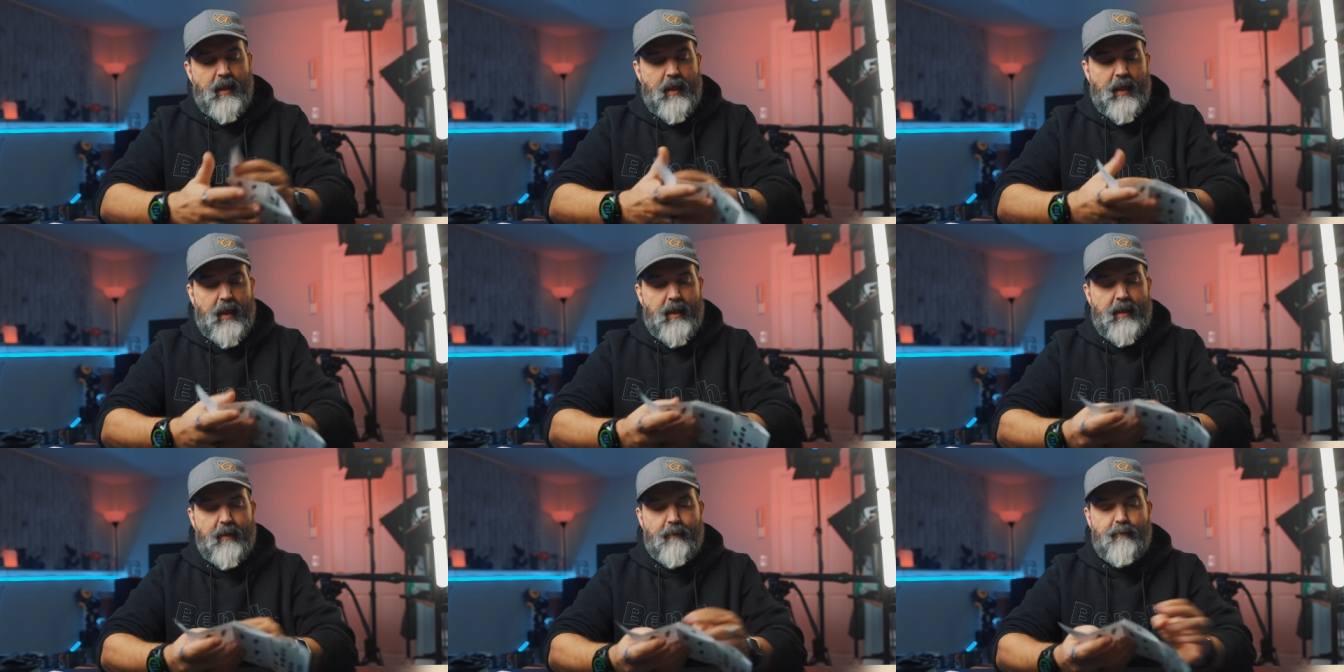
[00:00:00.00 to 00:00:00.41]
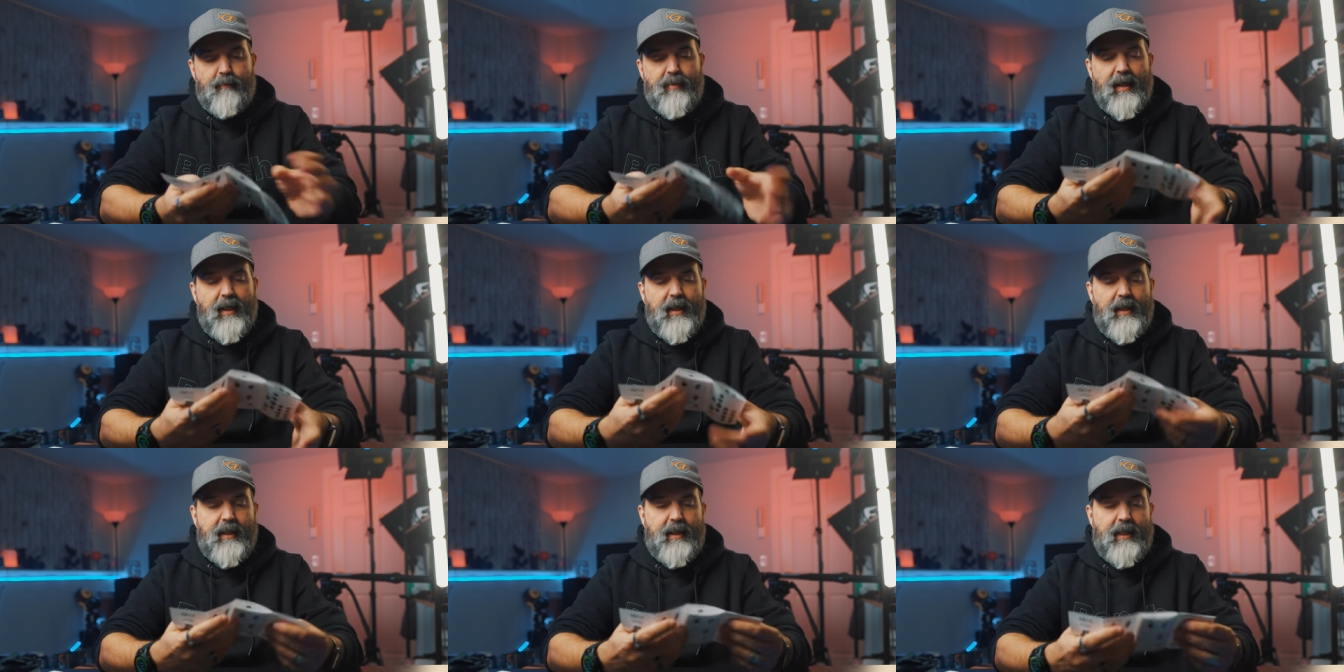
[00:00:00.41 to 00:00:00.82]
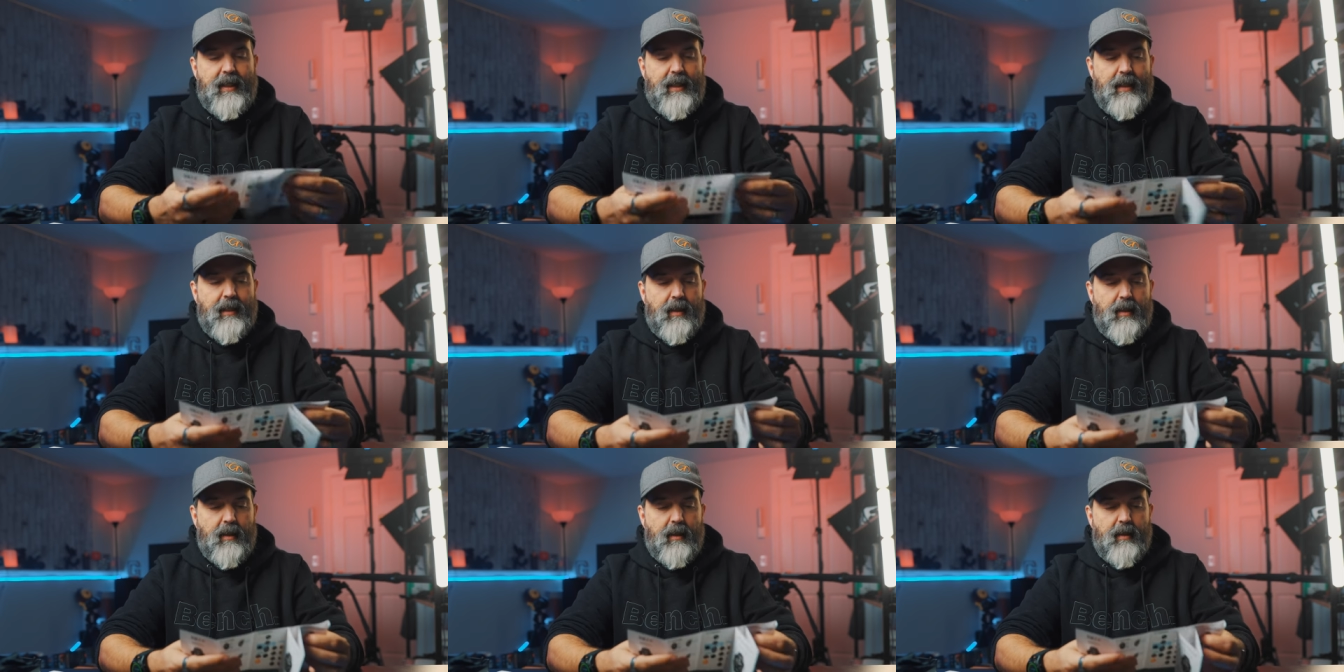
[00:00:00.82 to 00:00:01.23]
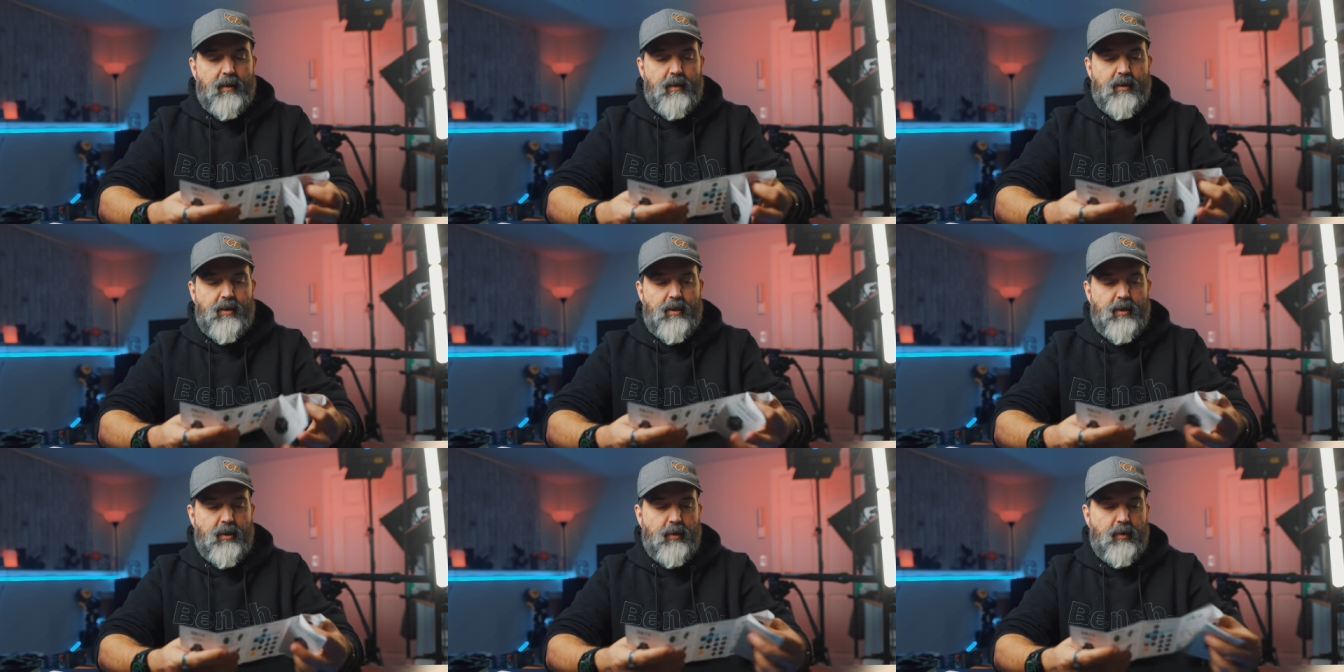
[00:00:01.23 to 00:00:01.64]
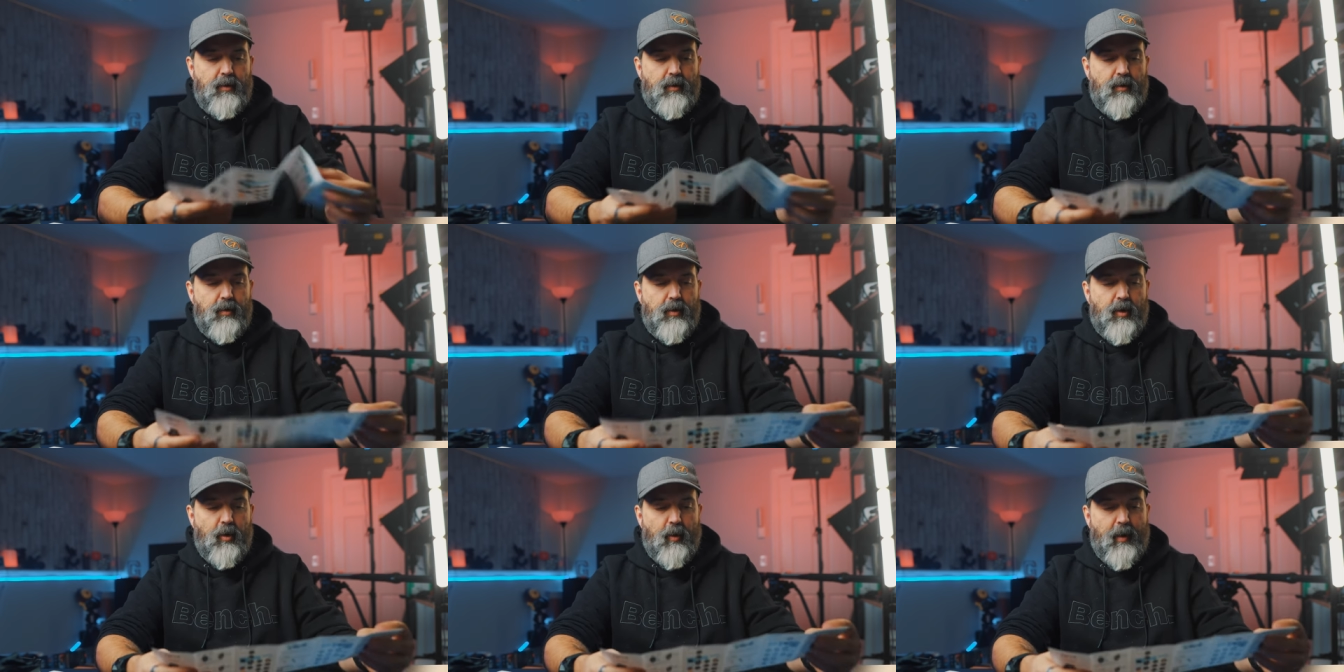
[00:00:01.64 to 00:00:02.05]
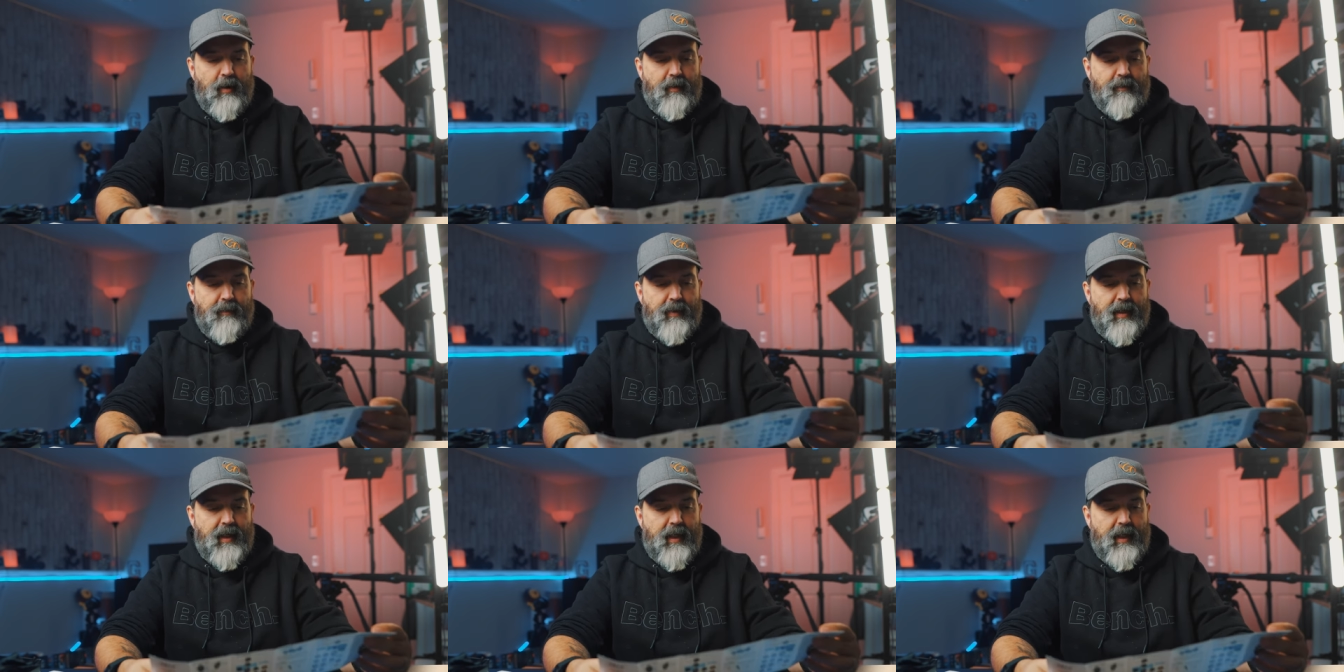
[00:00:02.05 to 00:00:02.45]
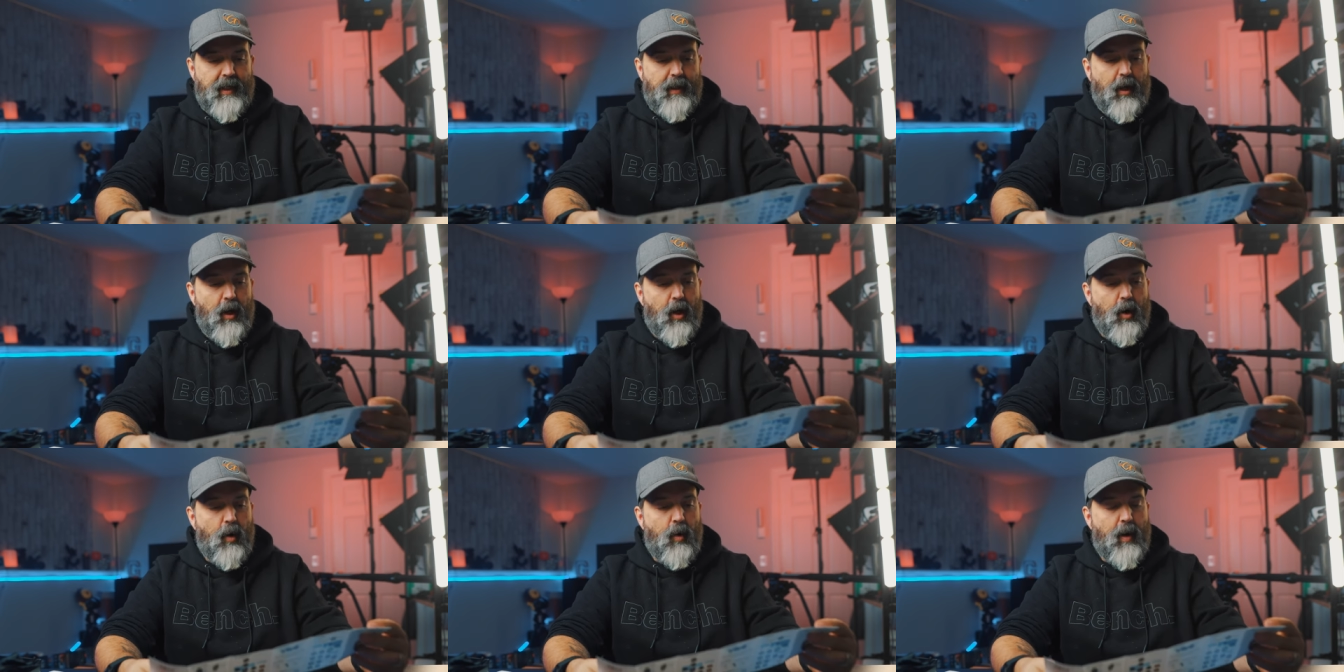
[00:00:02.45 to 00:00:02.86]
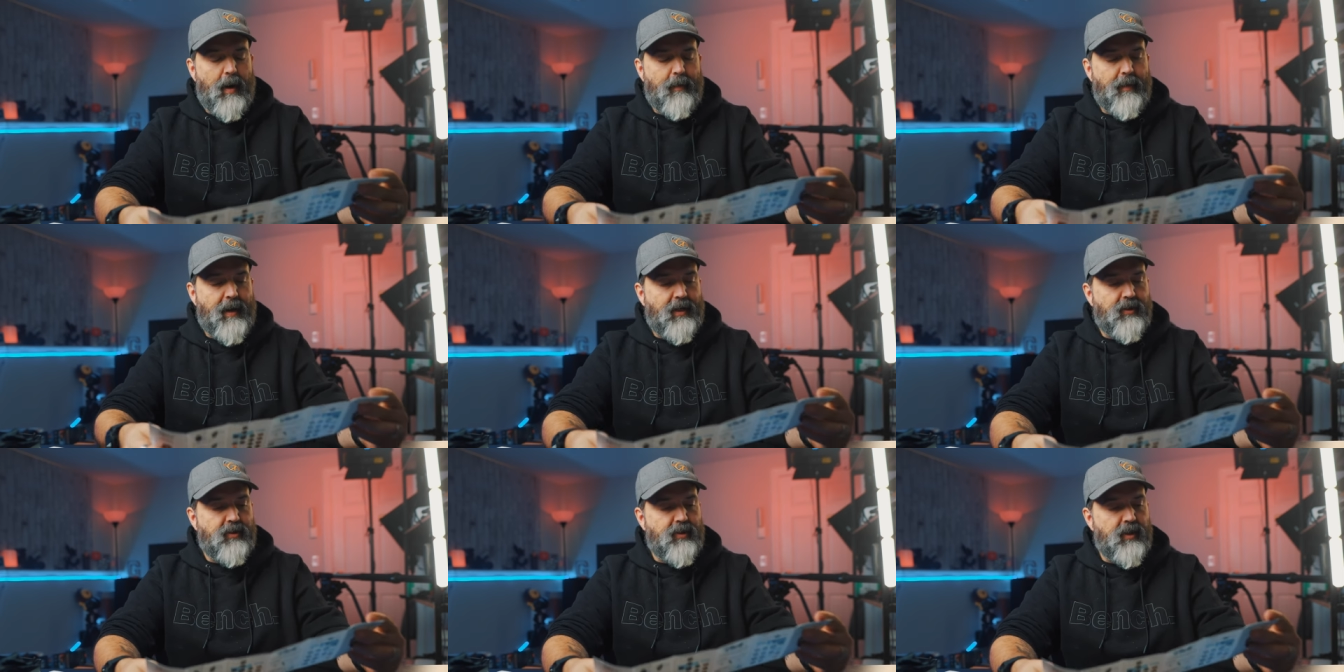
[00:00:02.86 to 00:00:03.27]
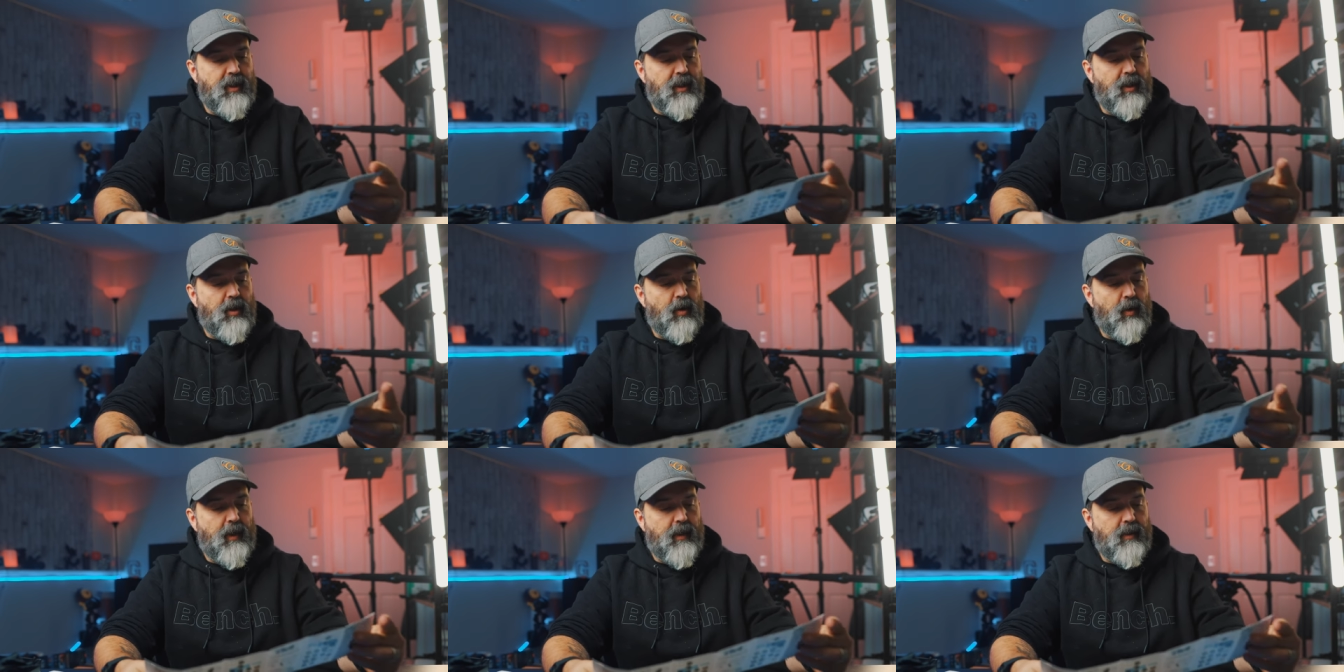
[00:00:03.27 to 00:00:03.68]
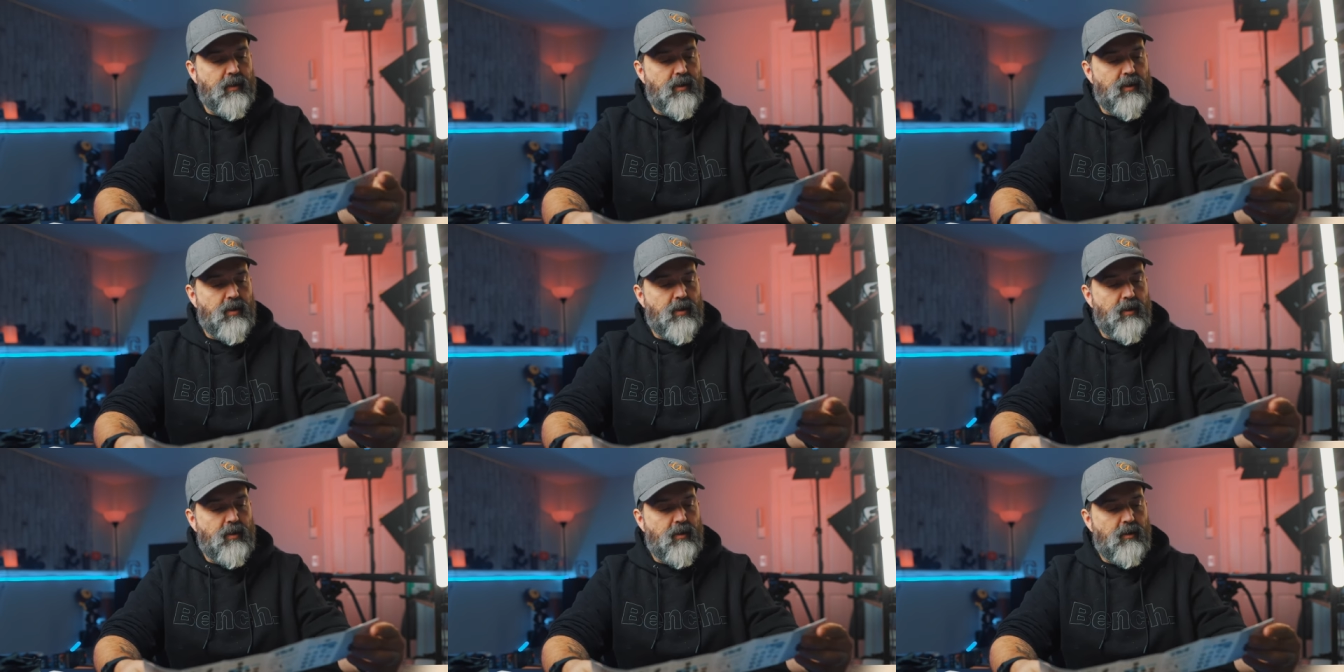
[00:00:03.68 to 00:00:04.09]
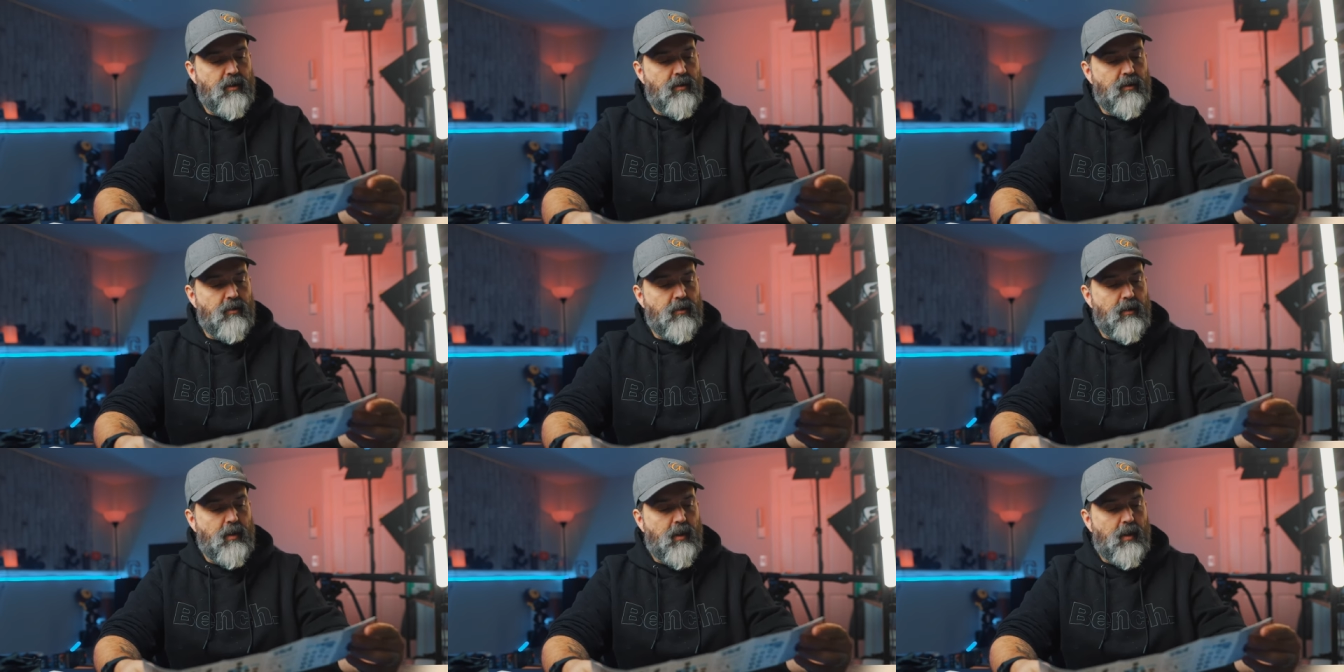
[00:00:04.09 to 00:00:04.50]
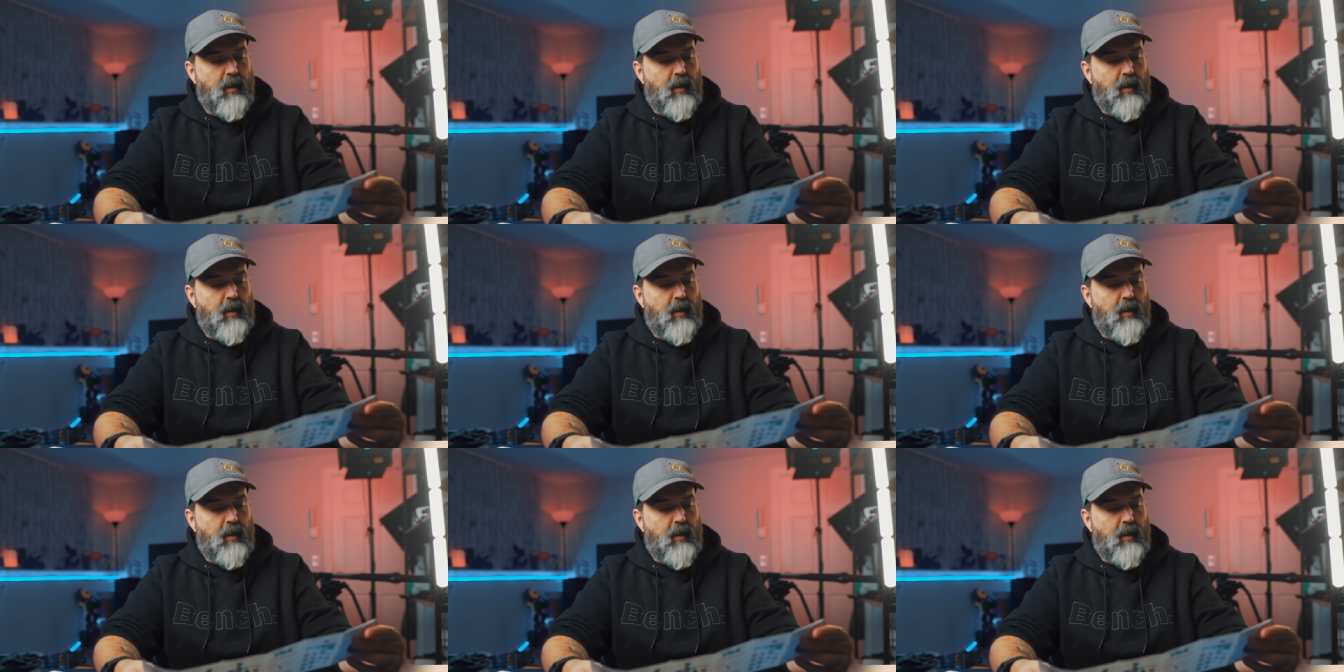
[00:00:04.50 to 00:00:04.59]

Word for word: an ability to go out and be like, oh, I'm actually going to